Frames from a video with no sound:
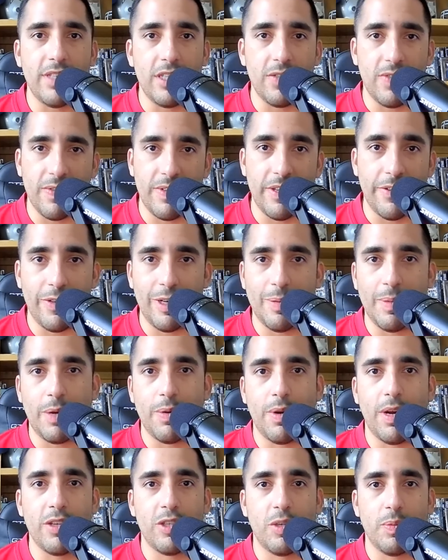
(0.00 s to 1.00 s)
53-man
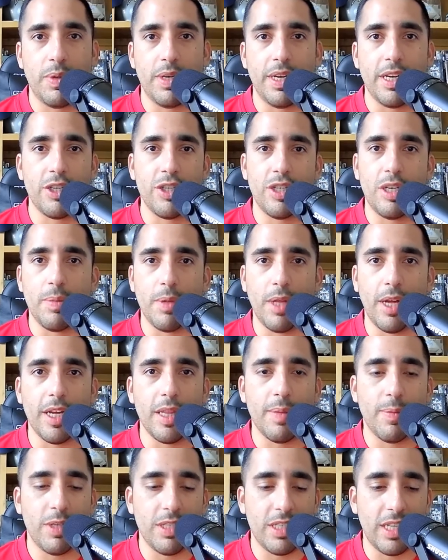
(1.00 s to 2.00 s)
roster prediction at
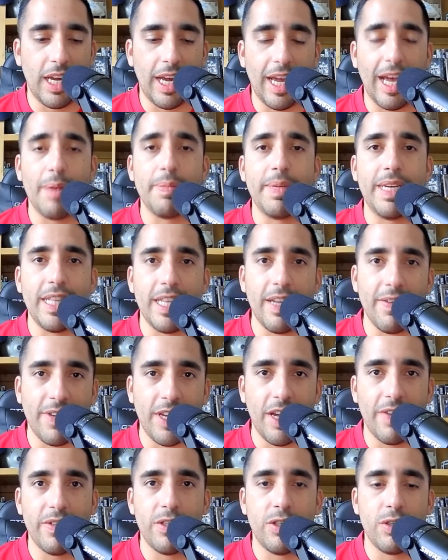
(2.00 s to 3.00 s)
blogontheboys.com. He left
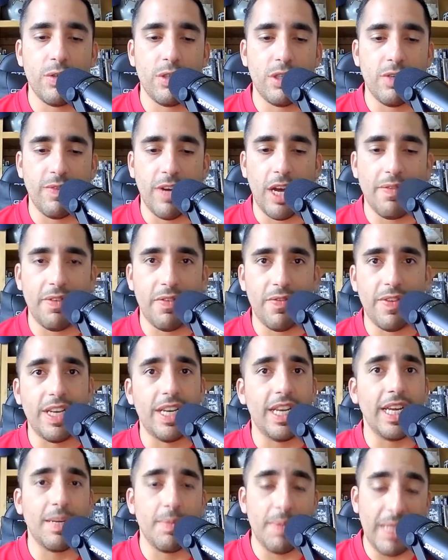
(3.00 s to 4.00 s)
Kelvin Joseph off of it.
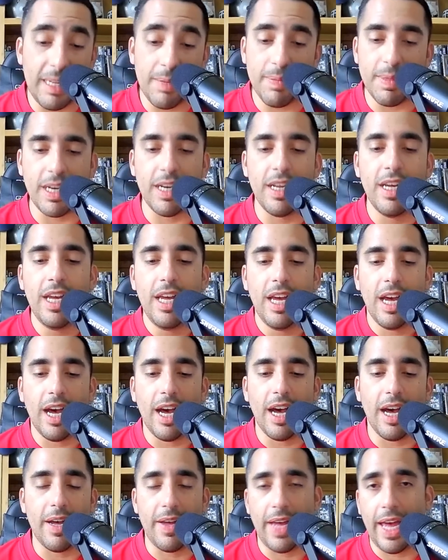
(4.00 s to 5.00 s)
Nick Eatman
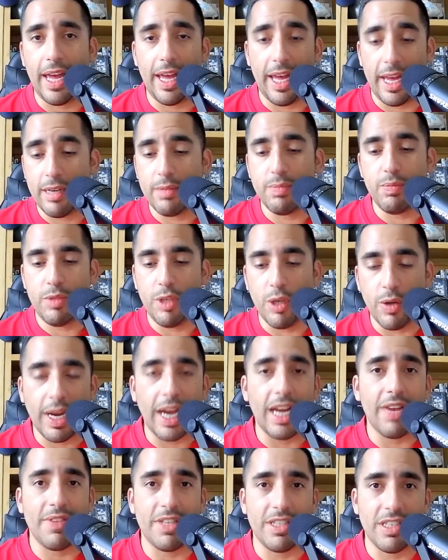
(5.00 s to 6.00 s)
had, you know,
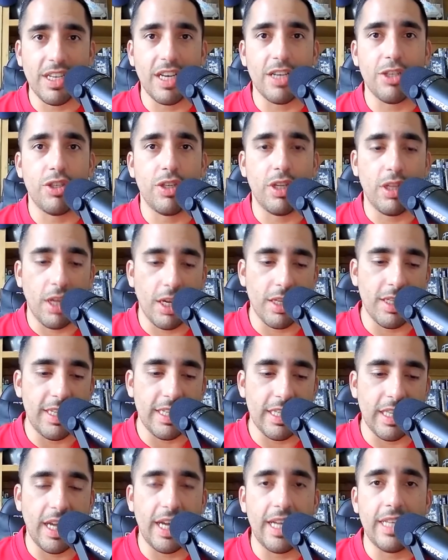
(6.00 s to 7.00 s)
kind of a discussion along
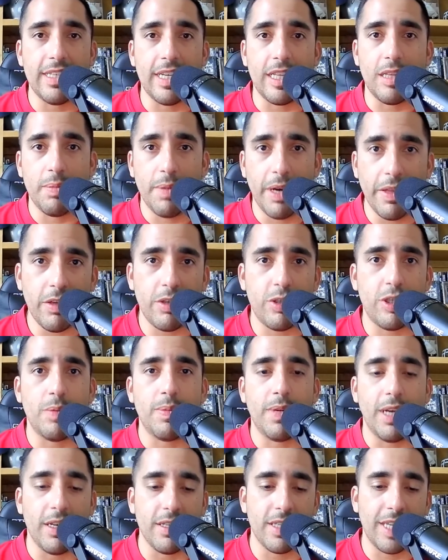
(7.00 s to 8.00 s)
these lines at the
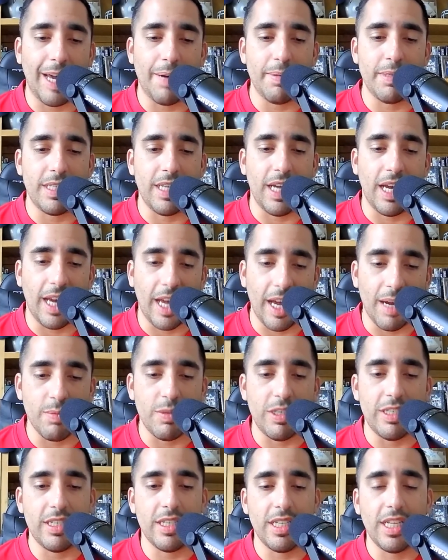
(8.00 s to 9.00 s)
mothership, DallasCowboys.com,
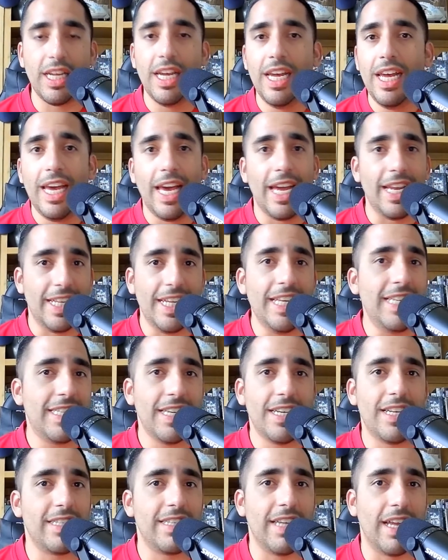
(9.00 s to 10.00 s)
recently. And he
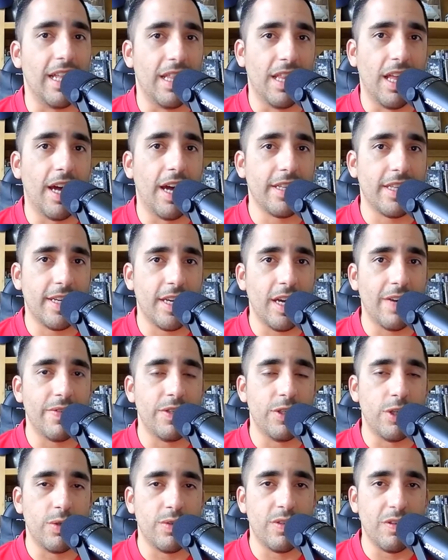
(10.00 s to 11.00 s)
said it's not a lock that
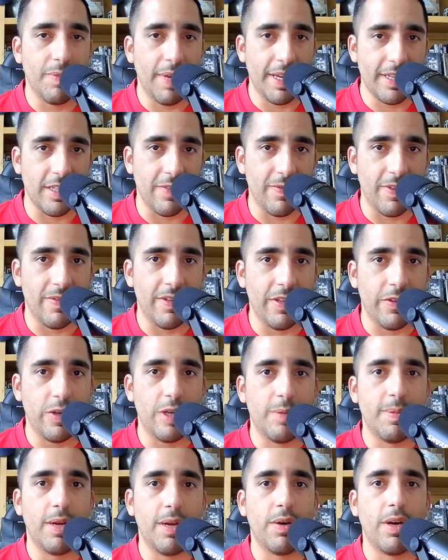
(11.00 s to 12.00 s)
Kelvin Joseph makes the
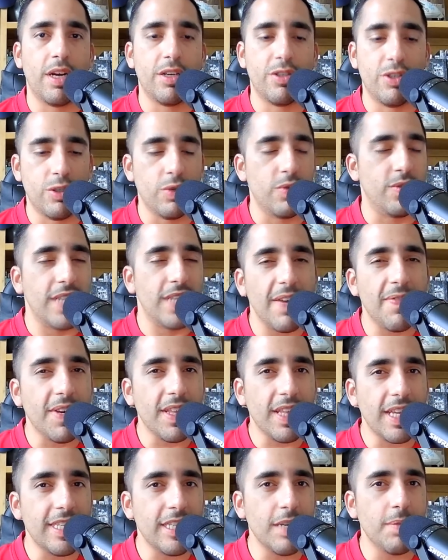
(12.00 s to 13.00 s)
53-man roster. So
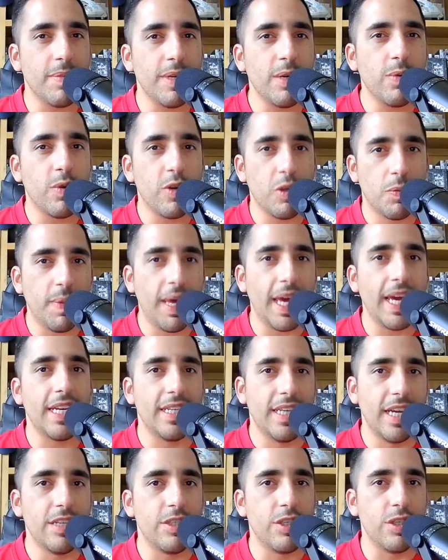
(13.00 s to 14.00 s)
definitely something worth paying
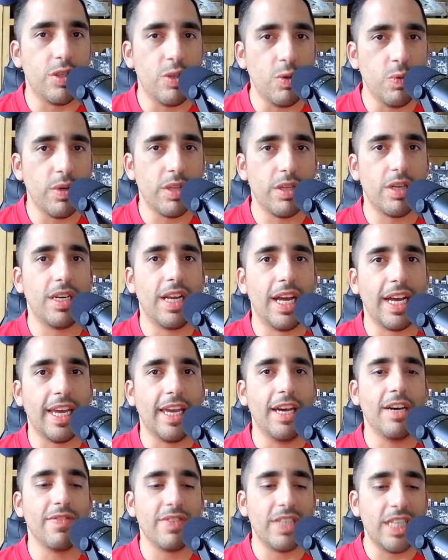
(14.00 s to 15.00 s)
attention to, whether or not
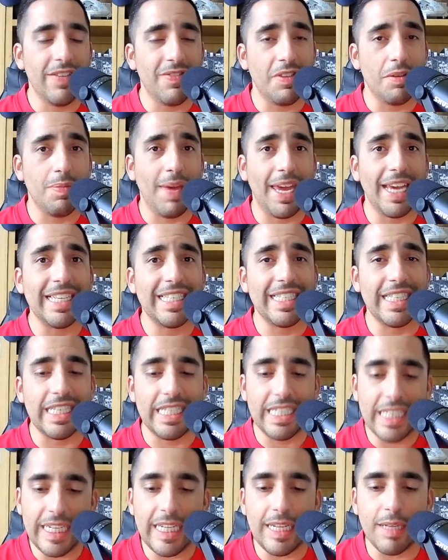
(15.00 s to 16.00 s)
Kelvin even makes the
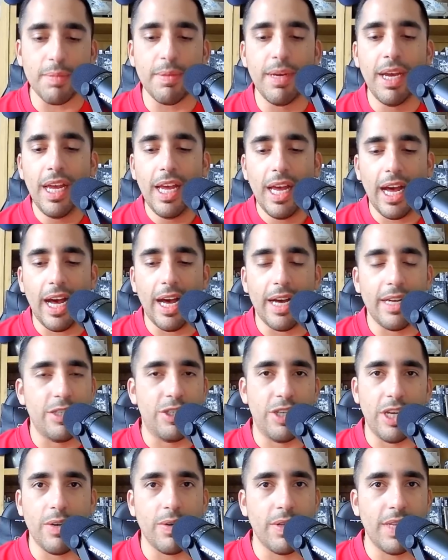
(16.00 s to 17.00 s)
team.
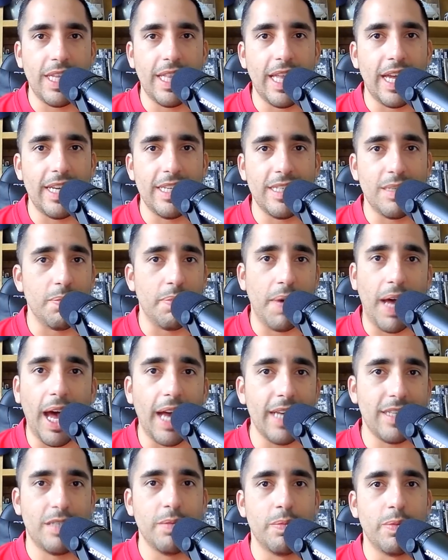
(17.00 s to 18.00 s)
Generally, that is
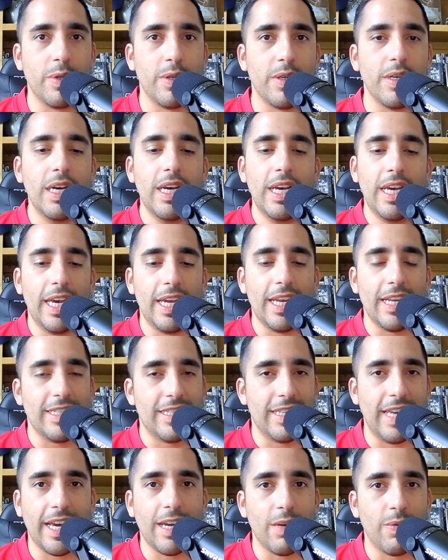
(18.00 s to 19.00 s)
impossible in a
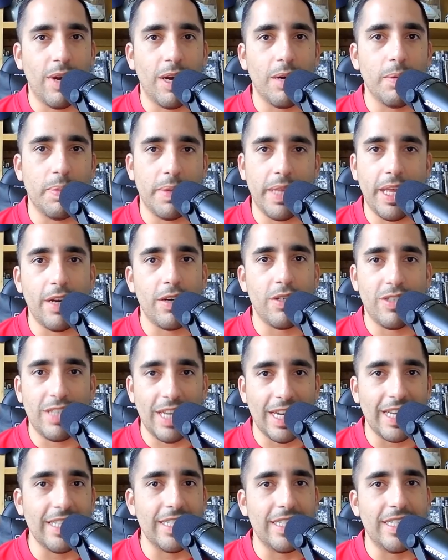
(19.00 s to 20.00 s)
second-round player,
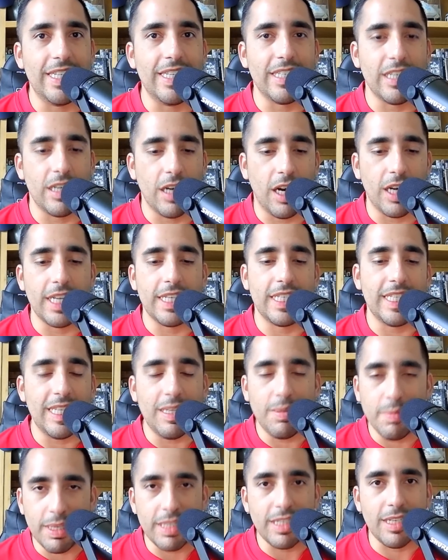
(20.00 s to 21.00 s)
second season on a
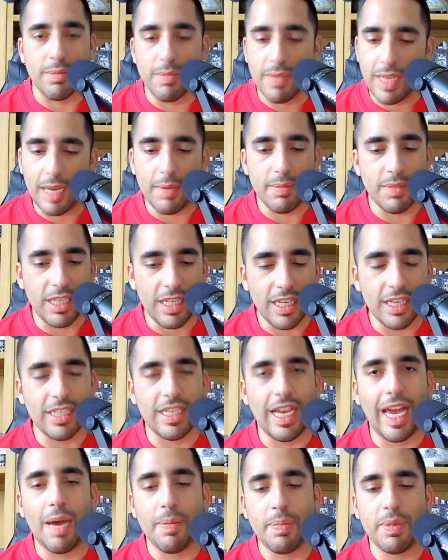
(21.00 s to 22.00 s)
team, but sometimes it
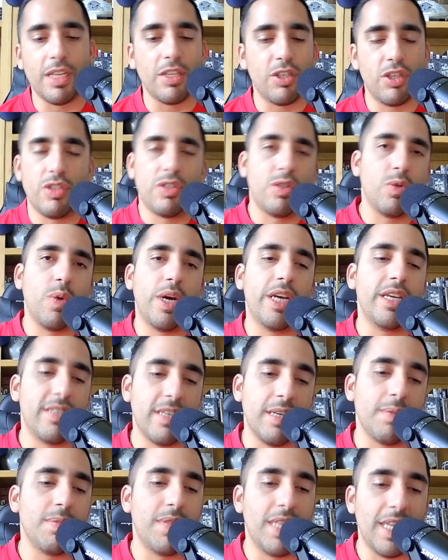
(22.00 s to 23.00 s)
does happen. It's just the way
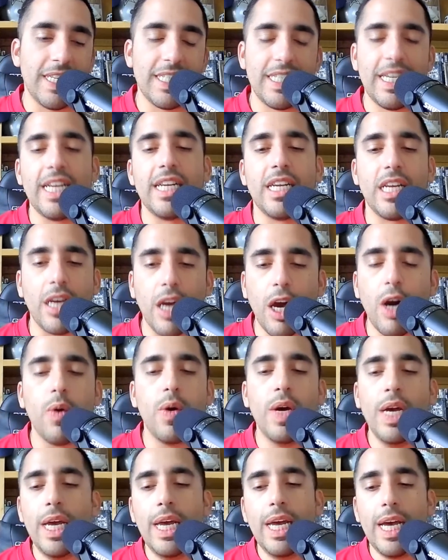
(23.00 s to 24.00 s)
some things tend to
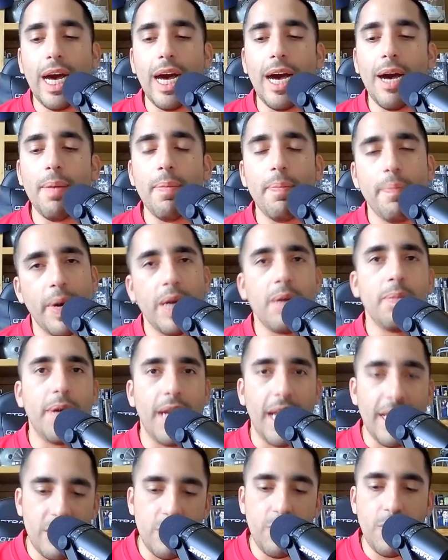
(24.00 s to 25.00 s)
go.
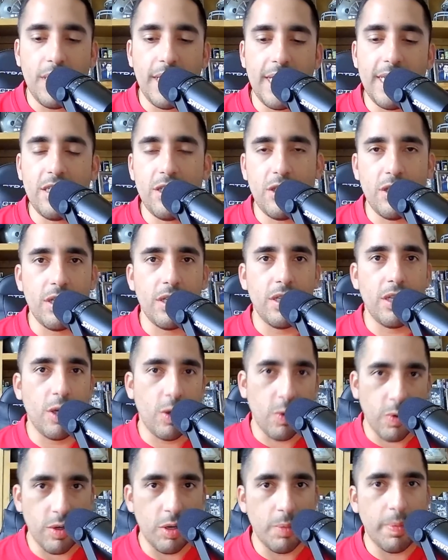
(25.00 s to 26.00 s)
But as it relates to the
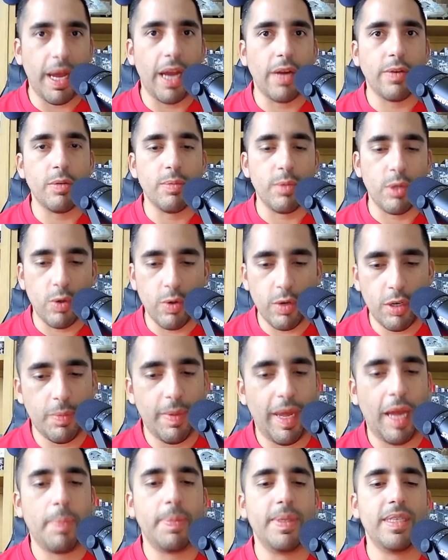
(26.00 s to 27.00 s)
cornerback room, the
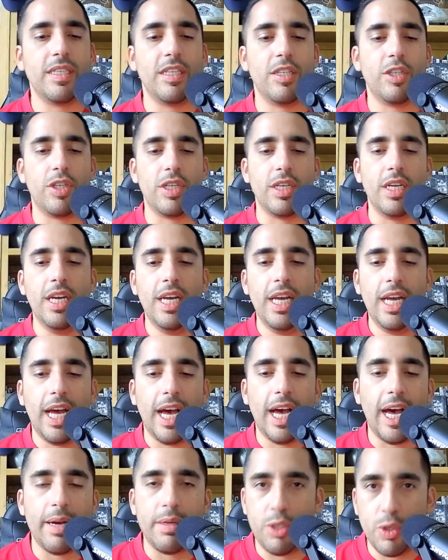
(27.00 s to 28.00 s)
cornerback position,
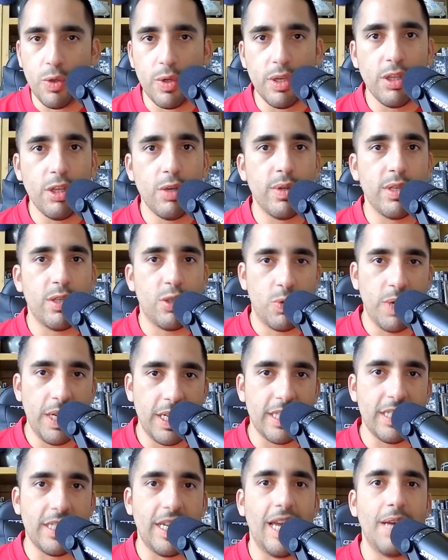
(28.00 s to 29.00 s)
Jordan Lewis
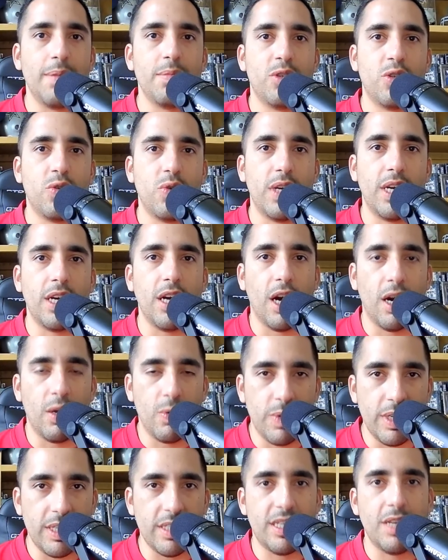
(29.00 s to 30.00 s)
tweaked his hamstring
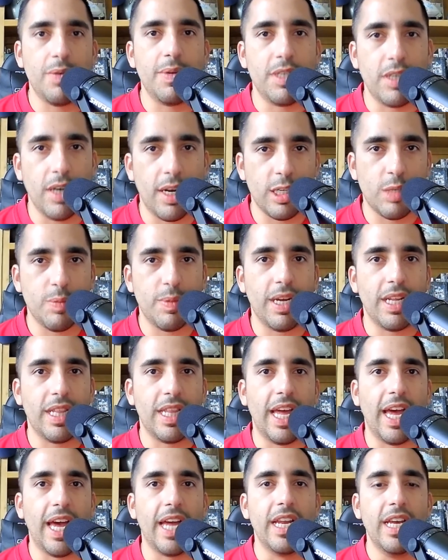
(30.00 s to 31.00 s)
on Wednesday. We talked
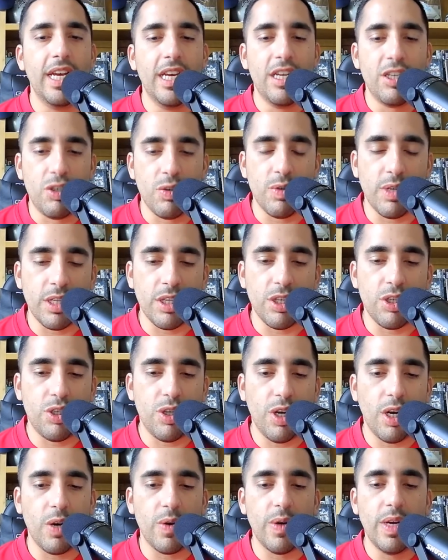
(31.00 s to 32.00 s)
about that during the
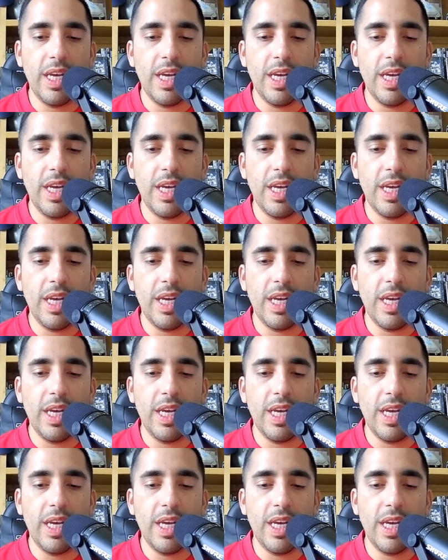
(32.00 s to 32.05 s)
show.